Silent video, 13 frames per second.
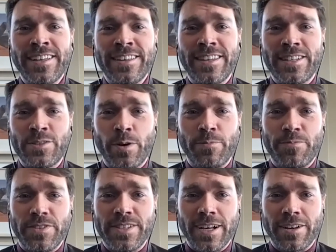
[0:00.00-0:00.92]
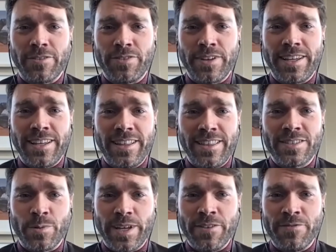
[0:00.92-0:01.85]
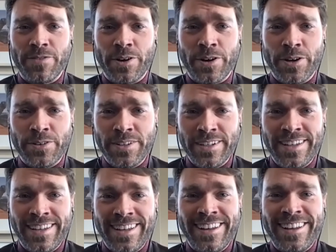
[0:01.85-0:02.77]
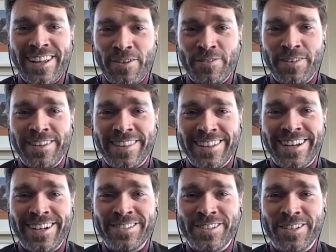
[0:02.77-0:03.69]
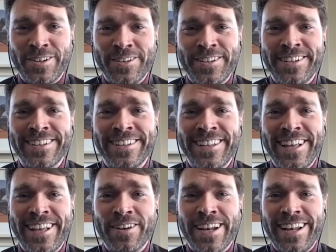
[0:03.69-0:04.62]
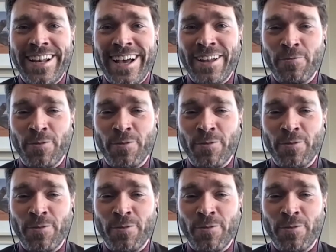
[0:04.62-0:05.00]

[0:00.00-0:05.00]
the TWIP photography this week in photo, everything yeah. there. So how could I not